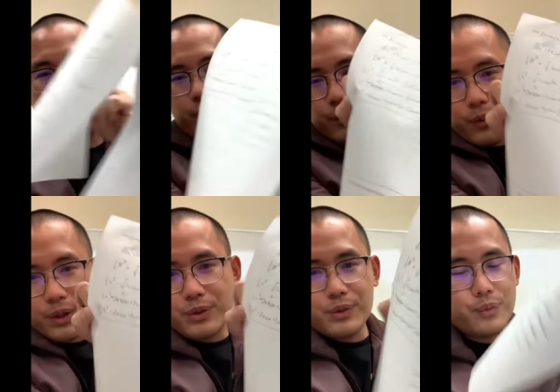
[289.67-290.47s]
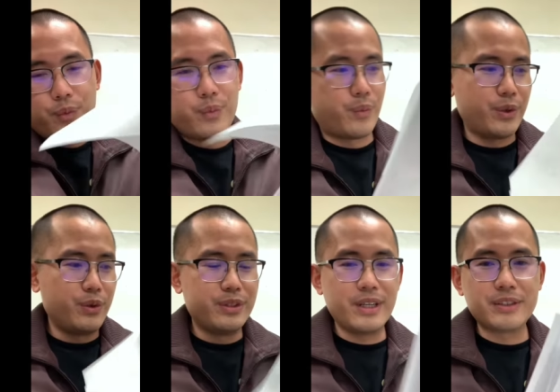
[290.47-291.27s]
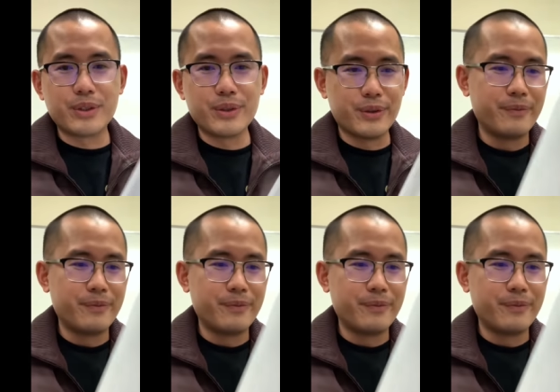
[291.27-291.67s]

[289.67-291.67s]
what do you think I should do?